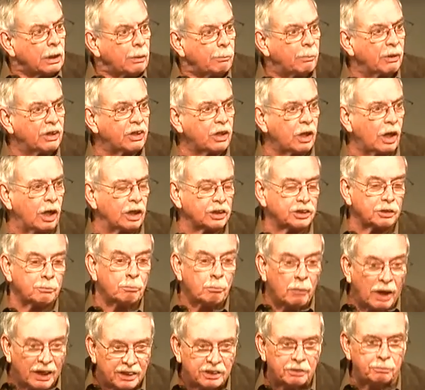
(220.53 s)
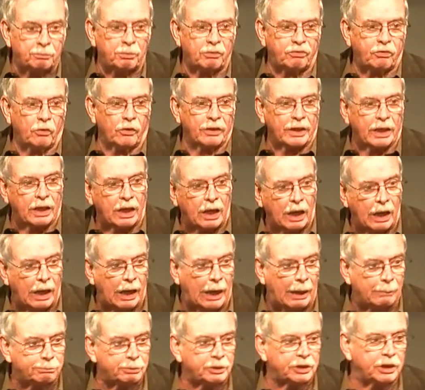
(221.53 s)
because a month before they
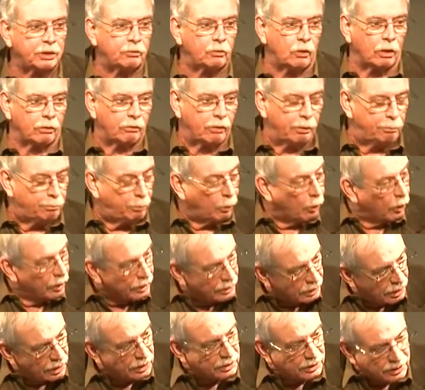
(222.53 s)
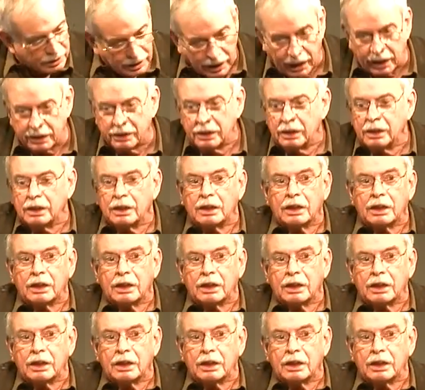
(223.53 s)
collapsed, he wrote a report that said